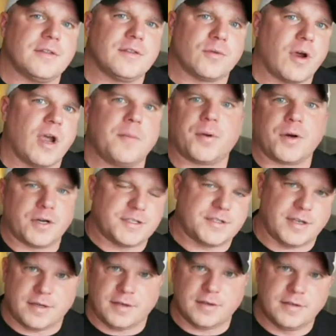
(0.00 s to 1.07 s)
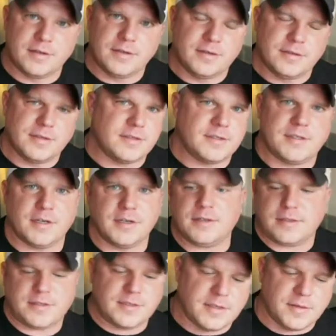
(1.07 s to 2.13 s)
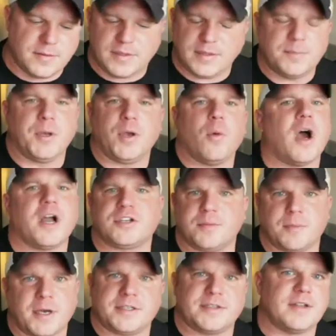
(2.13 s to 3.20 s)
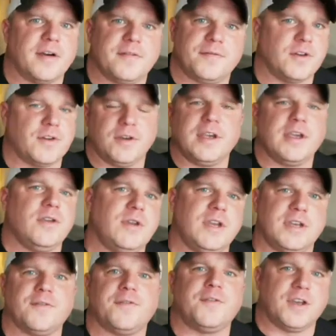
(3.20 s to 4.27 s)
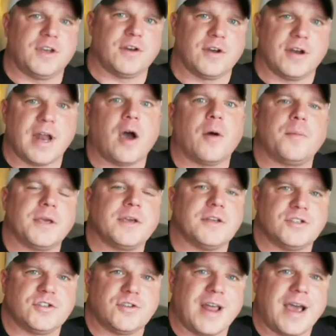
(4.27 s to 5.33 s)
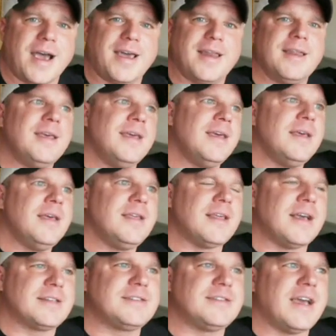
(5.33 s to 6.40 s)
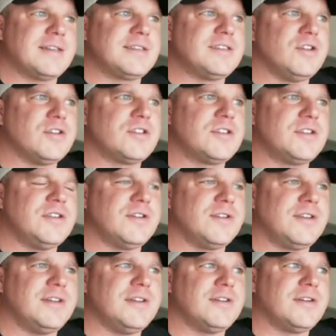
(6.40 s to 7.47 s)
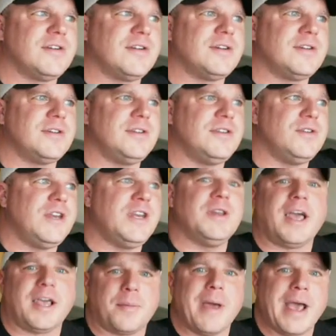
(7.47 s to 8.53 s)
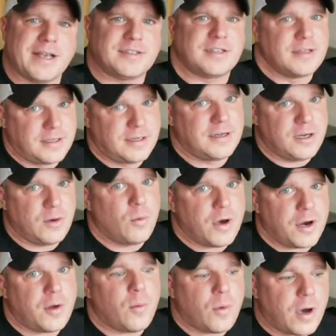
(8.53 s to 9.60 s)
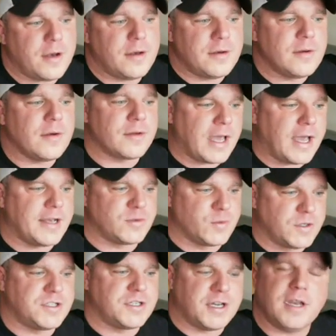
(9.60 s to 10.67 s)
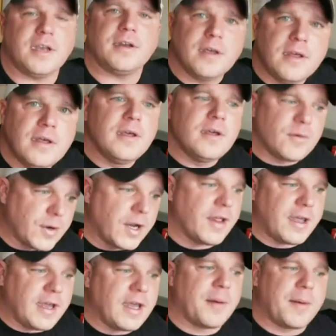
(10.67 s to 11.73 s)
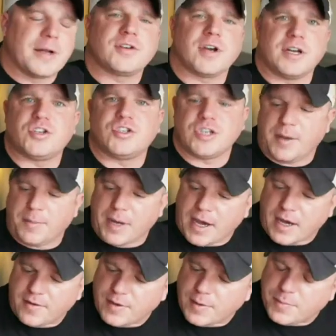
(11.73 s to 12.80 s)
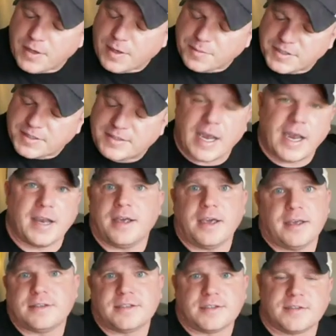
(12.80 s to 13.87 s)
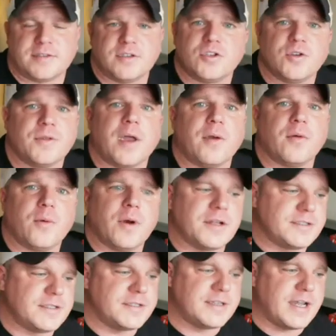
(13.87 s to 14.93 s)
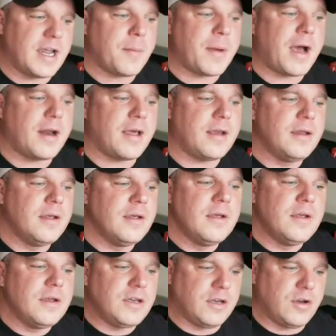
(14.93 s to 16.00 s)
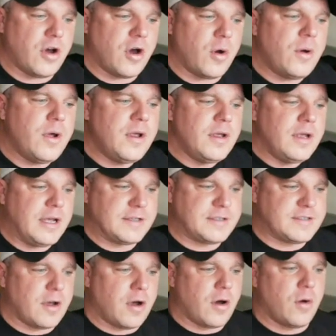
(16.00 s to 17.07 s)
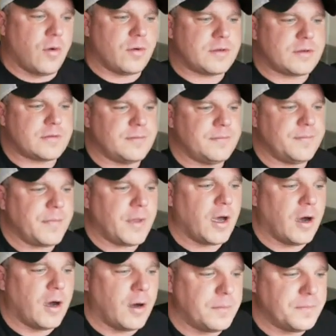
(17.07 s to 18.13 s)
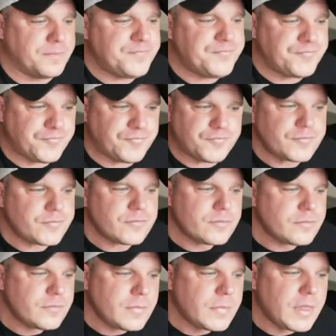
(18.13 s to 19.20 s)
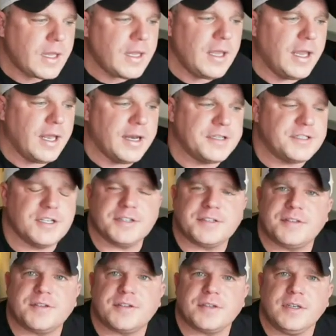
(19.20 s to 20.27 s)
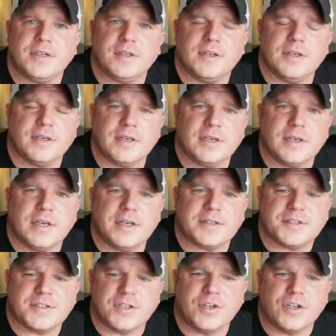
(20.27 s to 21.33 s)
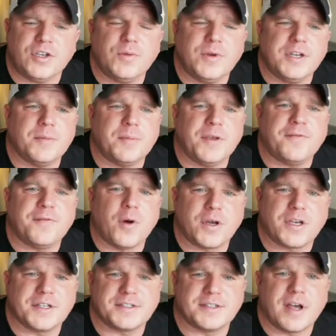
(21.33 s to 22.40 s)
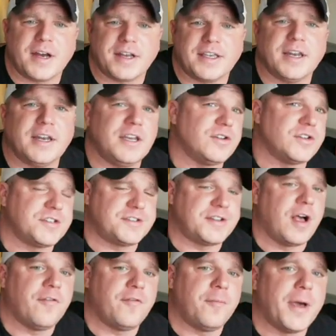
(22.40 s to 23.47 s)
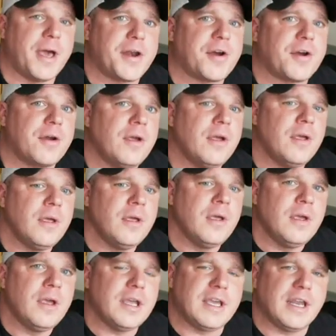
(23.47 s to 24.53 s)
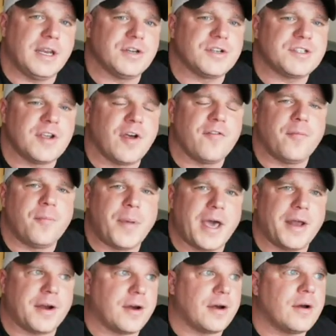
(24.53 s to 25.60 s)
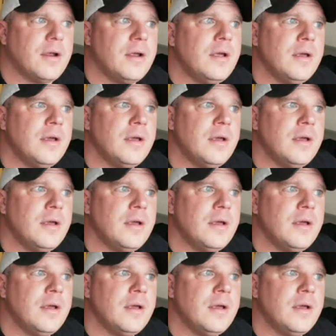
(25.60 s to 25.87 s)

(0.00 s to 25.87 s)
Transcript: the right person to be watching my stuff. You need to figure it out, because you're not, that's your you need like masculinity 101. Okay. Is what you need, really. And I'm not trying to shame you out of it, but I'm just saying it. It's just the truth. I don't know what else to say about it, you know? And so, and it's just, it's, you need to be focused on getting yourself better, and getting yourself better